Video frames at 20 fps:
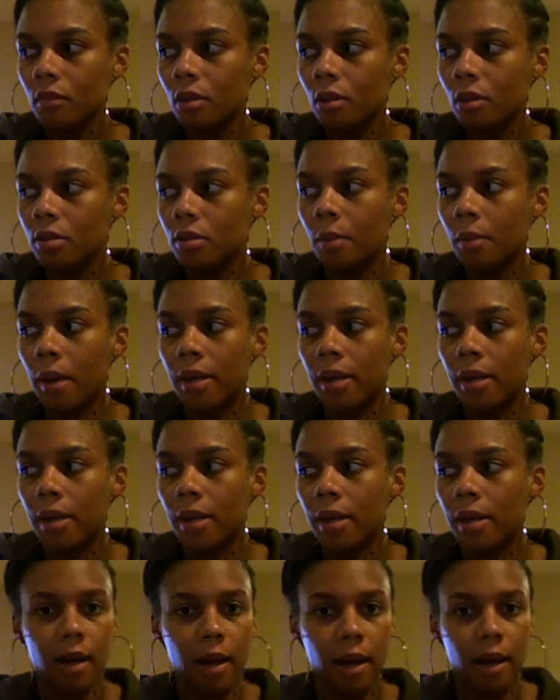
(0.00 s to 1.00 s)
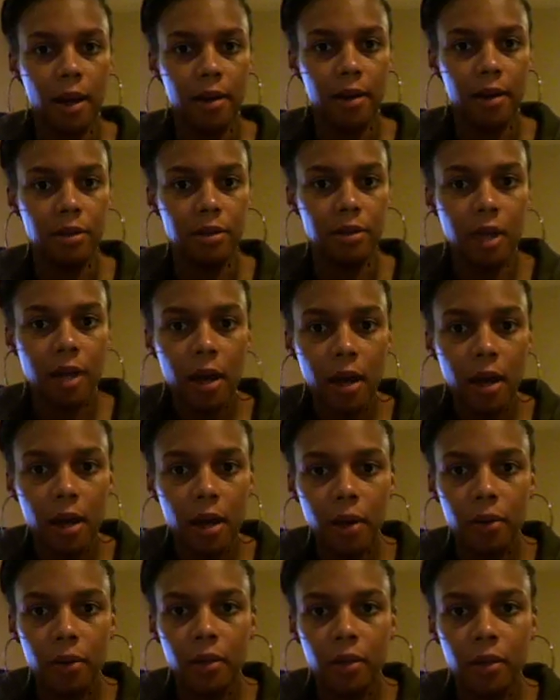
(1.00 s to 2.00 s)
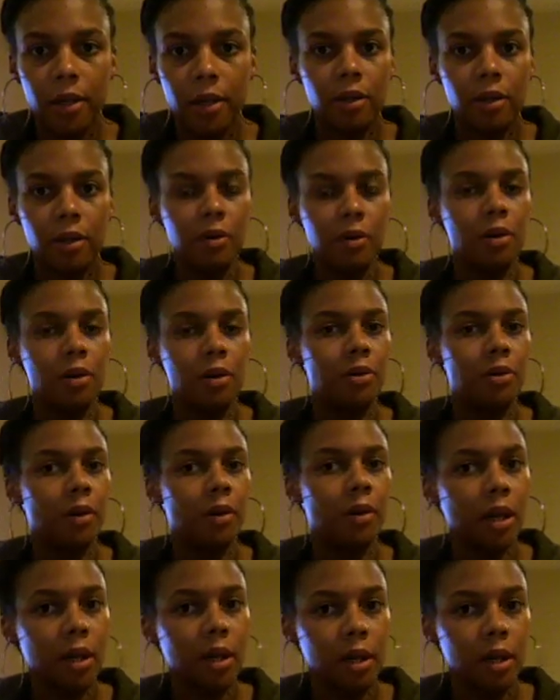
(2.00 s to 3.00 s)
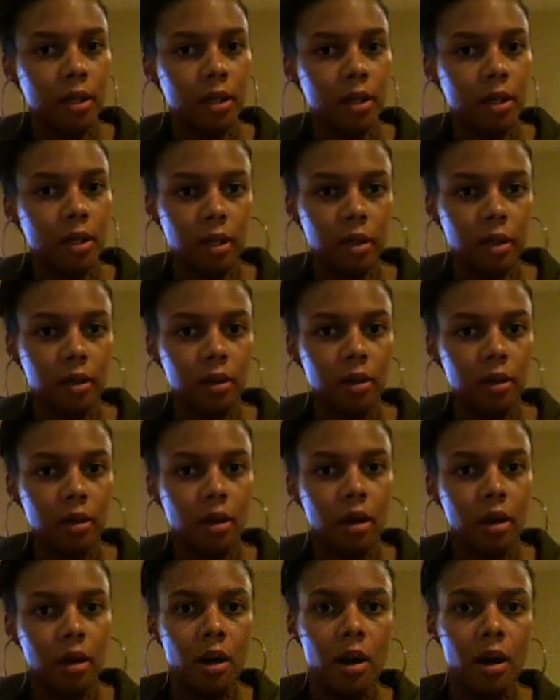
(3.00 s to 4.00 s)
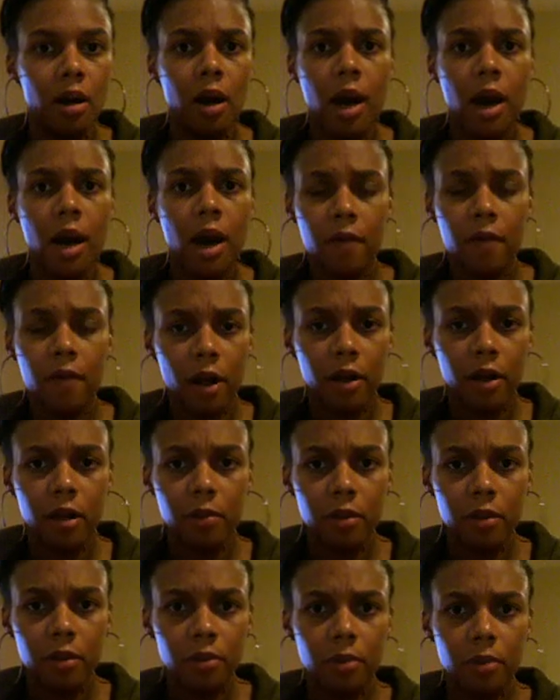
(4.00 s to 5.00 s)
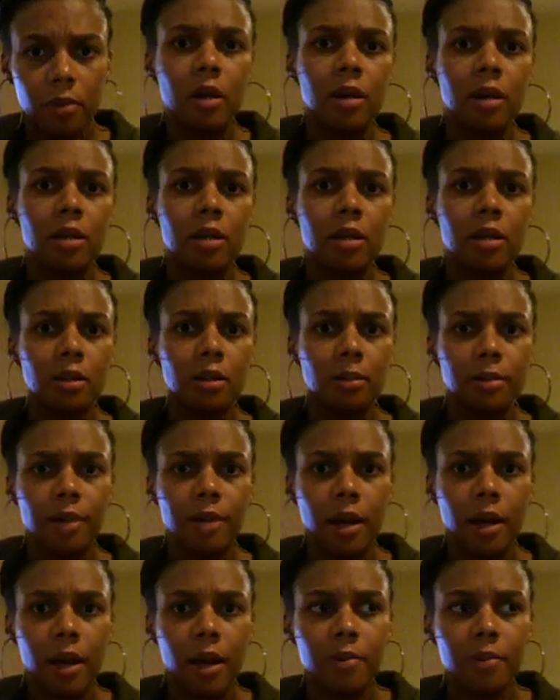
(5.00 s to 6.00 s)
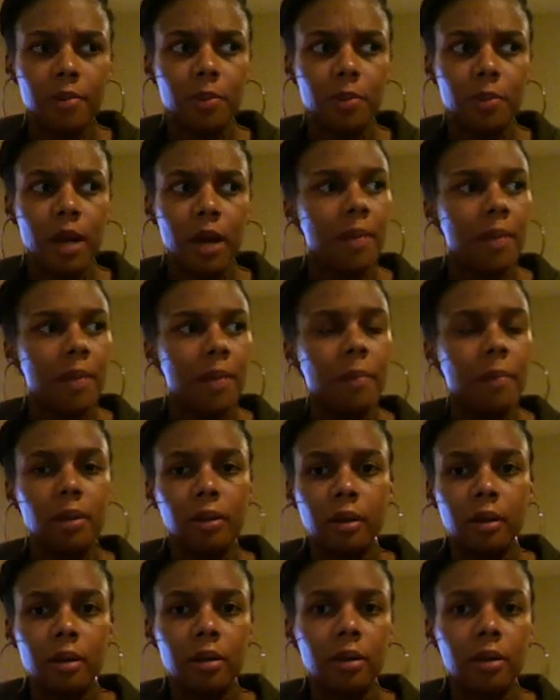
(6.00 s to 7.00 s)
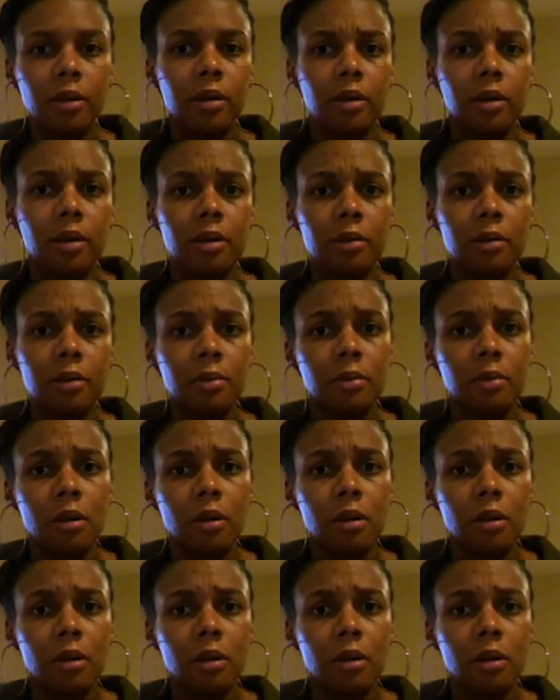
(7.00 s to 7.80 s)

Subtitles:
somebody just got out of jail. Like, you don't know anything. I have arguments with my husband sometimes, but I'm not belittling him.